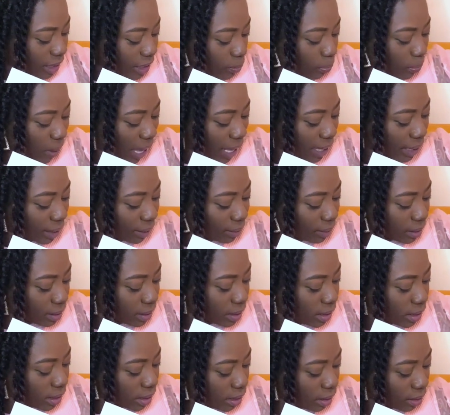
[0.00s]

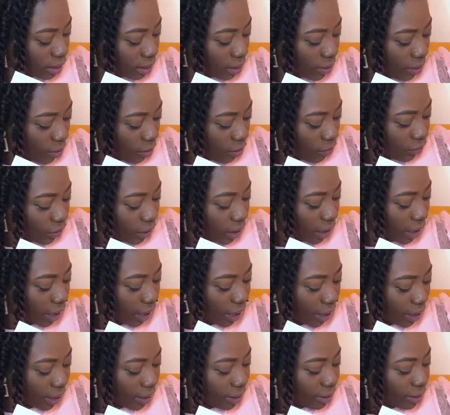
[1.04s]
panels over
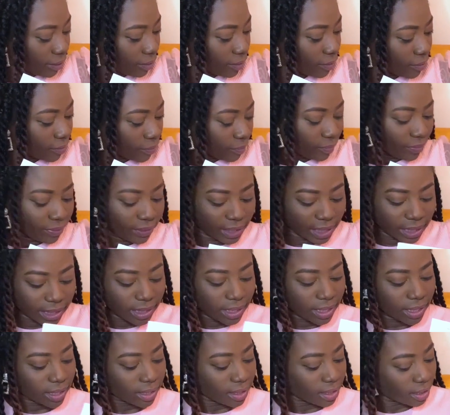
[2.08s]
here,
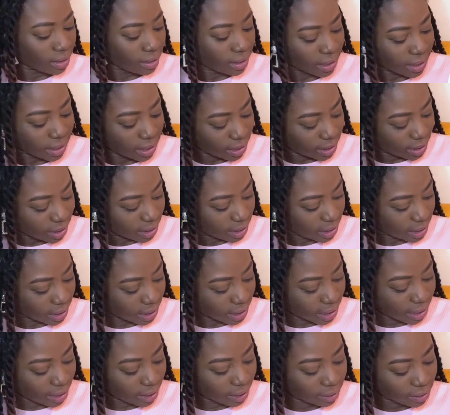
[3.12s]
this is the
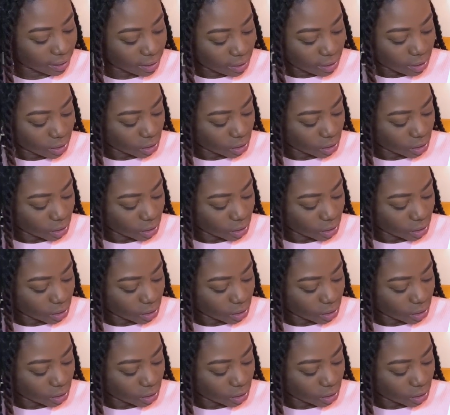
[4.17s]
design.